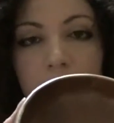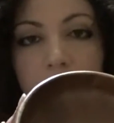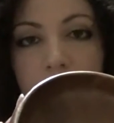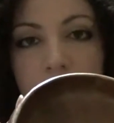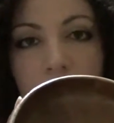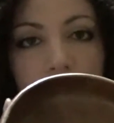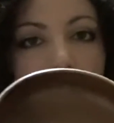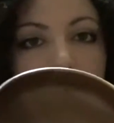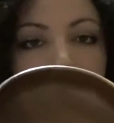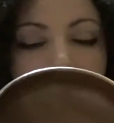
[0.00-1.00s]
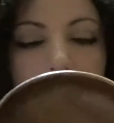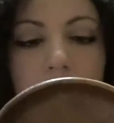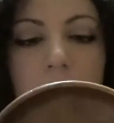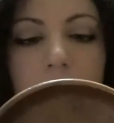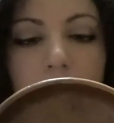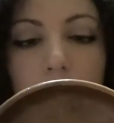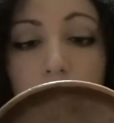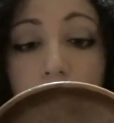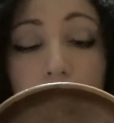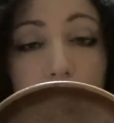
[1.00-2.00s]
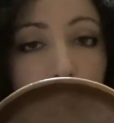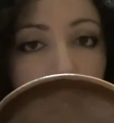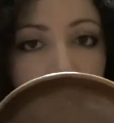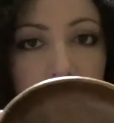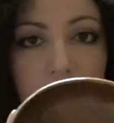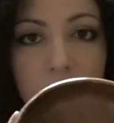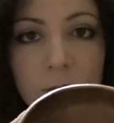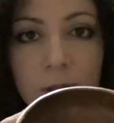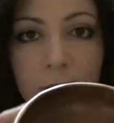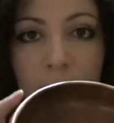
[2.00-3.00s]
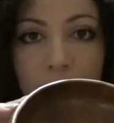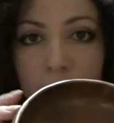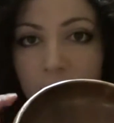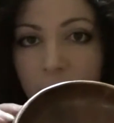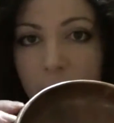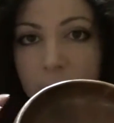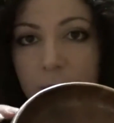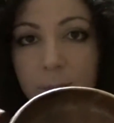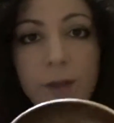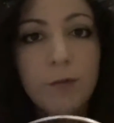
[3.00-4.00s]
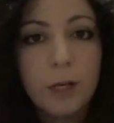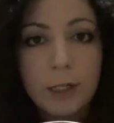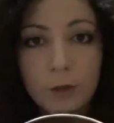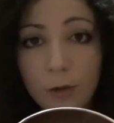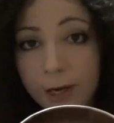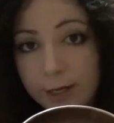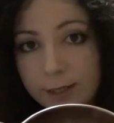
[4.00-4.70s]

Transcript: is one of the wooden bowls that my friend Greg